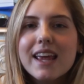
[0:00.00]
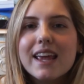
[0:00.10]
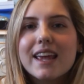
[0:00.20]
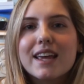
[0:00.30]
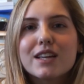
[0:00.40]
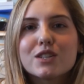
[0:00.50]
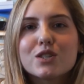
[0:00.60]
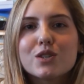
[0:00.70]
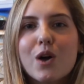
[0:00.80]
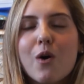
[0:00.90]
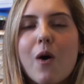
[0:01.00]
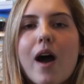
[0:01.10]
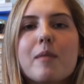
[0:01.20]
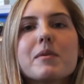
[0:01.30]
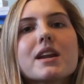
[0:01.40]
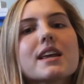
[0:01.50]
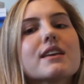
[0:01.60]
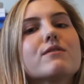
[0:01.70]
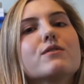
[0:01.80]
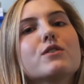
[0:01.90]
And so I'm going to
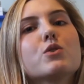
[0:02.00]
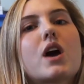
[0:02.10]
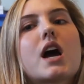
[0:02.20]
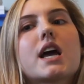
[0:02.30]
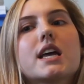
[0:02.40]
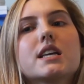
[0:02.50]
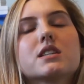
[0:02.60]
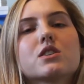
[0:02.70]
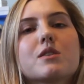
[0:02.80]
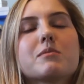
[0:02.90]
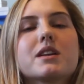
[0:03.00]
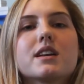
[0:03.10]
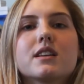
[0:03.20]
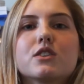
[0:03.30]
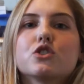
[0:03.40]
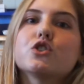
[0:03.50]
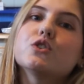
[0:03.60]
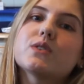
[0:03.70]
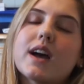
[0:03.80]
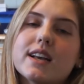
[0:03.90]
give you guys, or I'm going to show
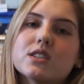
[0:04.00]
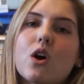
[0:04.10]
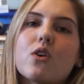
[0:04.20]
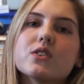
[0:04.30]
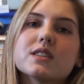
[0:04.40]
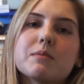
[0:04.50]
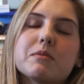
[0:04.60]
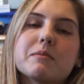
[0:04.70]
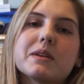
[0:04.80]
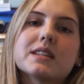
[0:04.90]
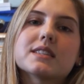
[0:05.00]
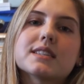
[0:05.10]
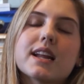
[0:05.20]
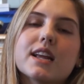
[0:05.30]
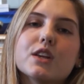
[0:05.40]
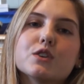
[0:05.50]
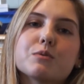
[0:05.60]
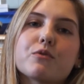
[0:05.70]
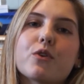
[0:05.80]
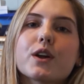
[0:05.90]
you guys all the supplements that I use
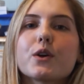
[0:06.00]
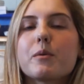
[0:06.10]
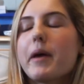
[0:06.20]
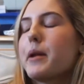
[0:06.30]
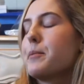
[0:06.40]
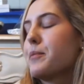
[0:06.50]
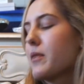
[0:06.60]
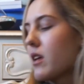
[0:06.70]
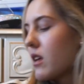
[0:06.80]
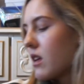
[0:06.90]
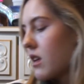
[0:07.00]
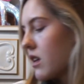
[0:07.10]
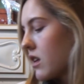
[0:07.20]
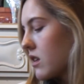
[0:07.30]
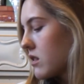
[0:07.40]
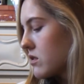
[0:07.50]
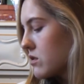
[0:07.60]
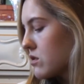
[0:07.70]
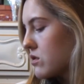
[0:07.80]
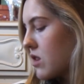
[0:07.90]
before I go to bed.
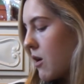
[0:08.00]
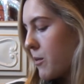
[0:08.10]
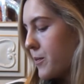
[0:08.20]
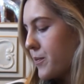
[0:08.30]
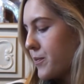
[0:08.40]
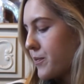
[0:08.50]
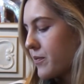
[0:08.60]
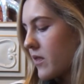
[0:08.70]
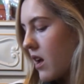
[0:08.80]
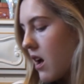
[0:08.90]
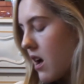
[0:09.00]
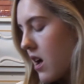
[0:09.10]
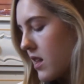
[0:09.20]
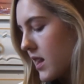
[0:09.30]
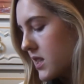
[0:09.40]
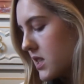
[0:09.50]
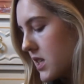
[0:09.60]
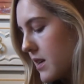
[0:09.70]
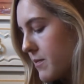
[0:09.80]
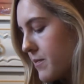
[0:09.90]
So, let's see.